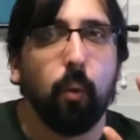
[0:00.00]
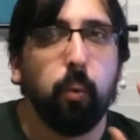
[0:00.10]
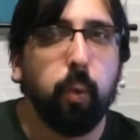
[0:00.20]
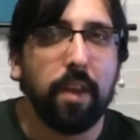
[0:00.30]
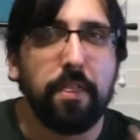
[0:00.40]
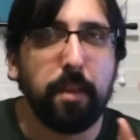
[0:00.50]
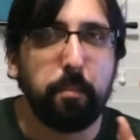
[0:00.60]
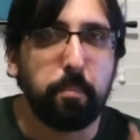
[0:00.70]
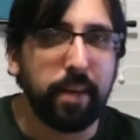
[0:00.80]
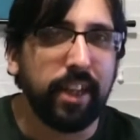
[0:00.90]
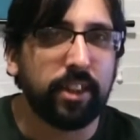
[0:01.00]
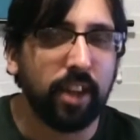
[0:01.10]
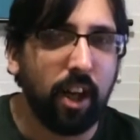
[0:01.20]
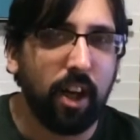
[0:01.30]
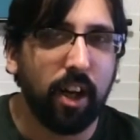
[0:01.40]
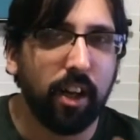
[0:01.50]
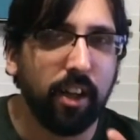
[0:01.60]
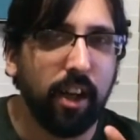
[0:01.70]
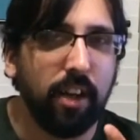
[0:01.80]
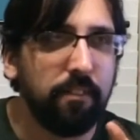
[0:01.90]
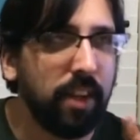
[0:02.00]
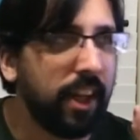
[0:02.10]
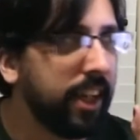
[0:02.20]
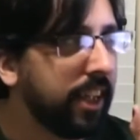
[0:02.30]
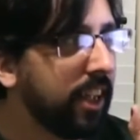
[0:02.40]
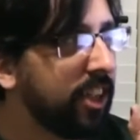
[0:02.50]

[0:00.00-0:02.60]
what the beats are of, like,